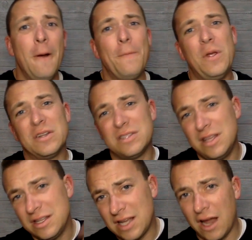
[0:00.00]
There's
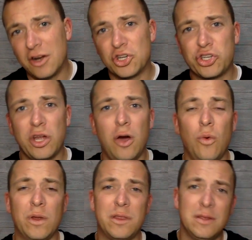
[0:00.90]
the entire show
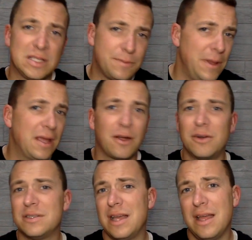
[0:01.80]
with the
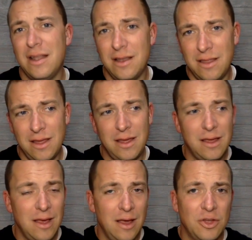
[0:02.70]
speakers and the
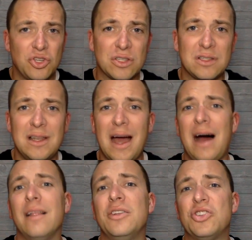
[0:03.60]
just
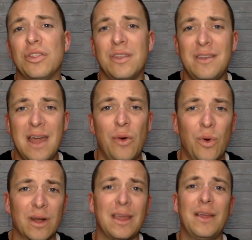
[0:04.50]
knowledge, the
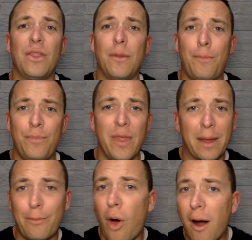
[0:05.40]
networking, the
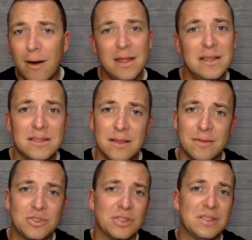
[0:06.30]
like parties, the
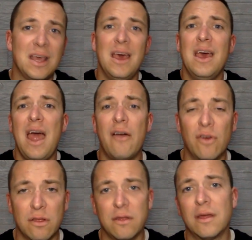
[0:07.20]
just
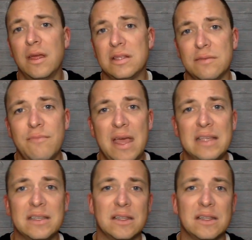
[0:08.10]
everything. It's amazing.